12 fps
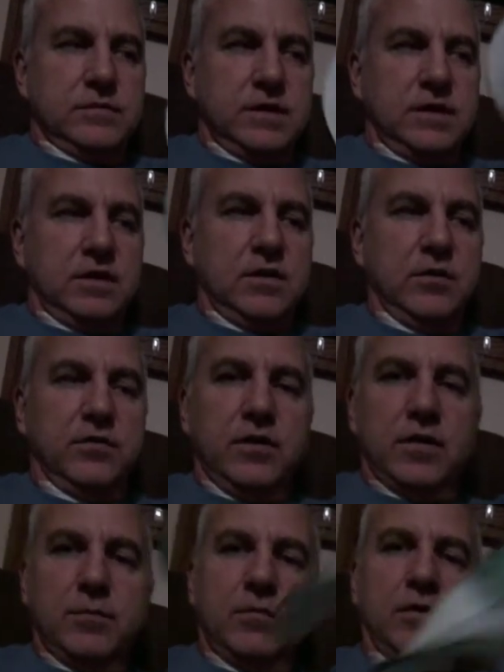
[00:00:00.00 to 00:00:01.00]
and it goes
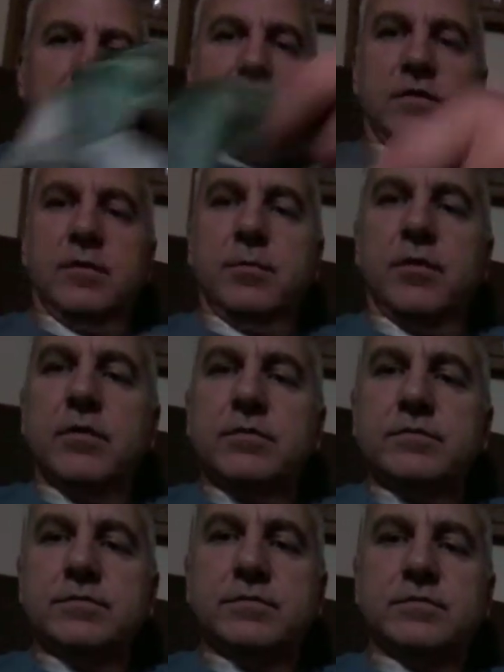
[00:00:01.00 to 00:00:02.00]
on pretty simple.
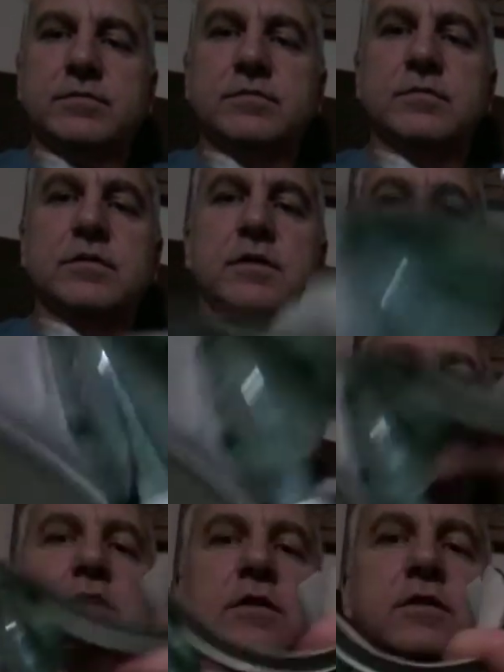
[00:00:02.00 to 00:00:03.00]

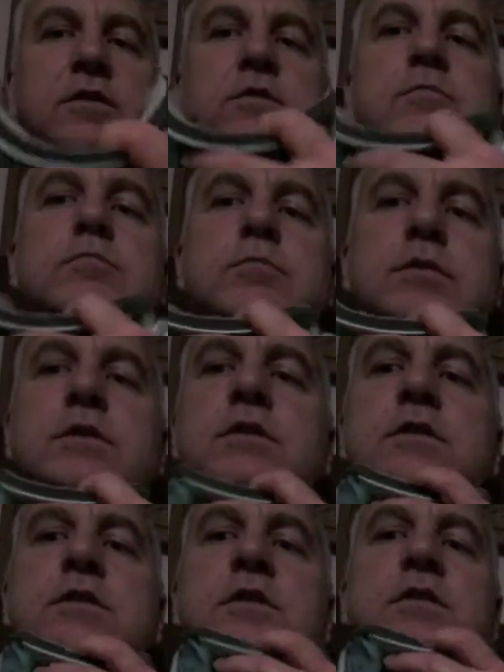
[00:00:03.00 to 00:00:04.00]
Just put
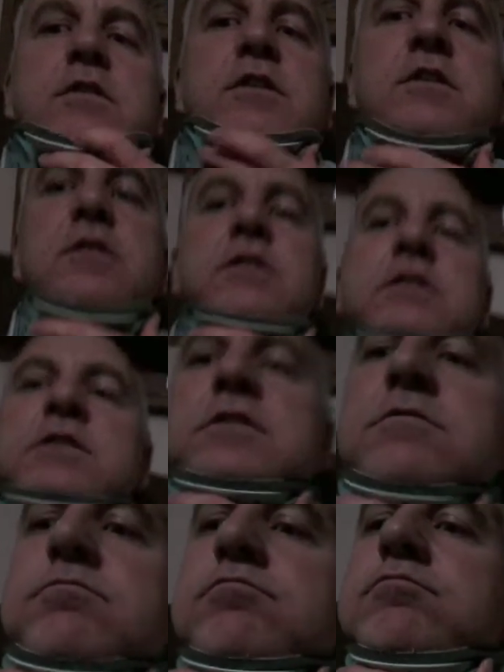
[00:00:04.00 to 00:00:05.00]
this underneath your
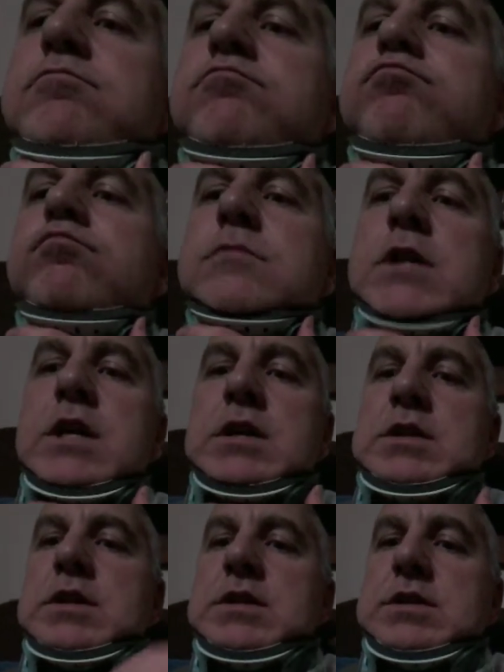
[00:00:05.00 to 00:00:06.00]

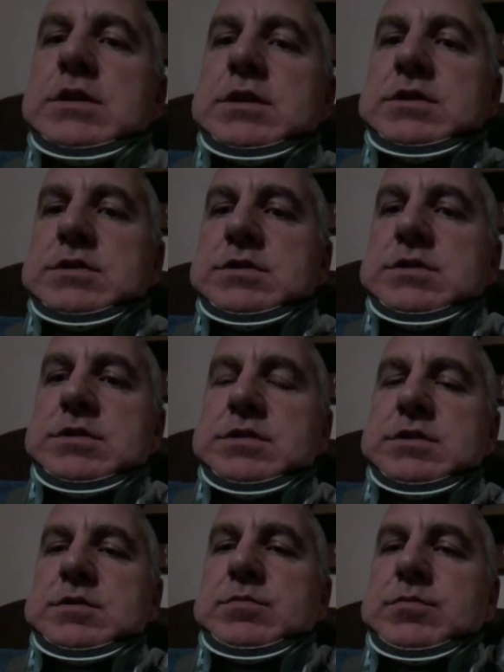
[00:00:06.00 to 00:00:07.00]
neck like this,
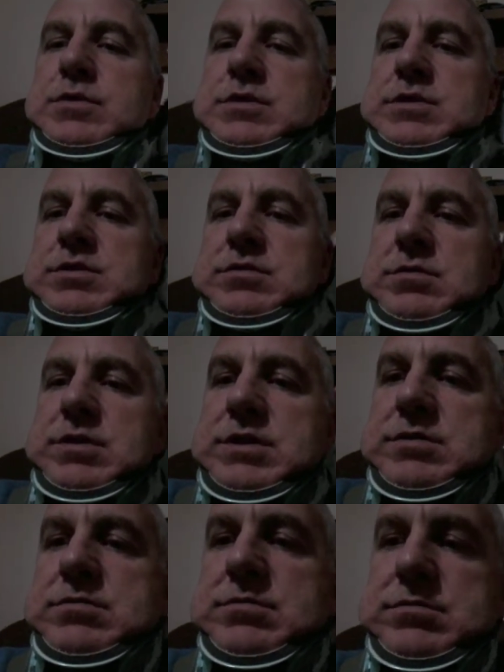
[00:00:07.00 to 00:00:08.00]
put this
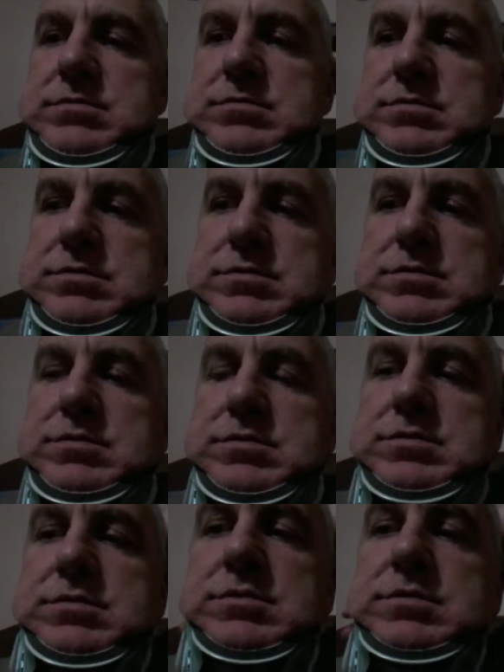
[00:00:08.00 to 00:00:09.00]
around,
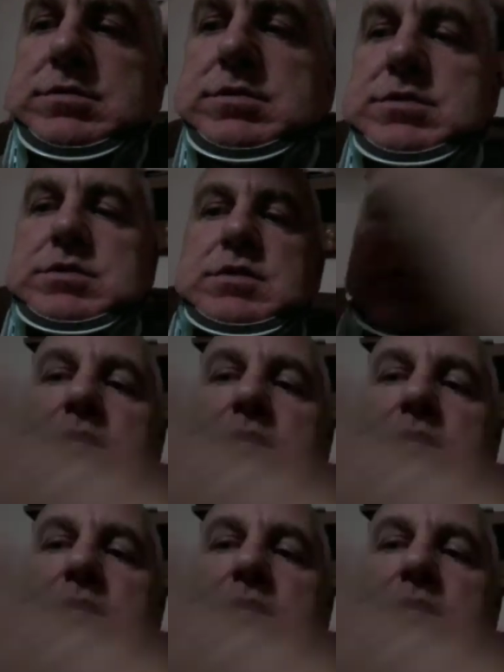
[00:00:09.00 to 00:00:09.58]
and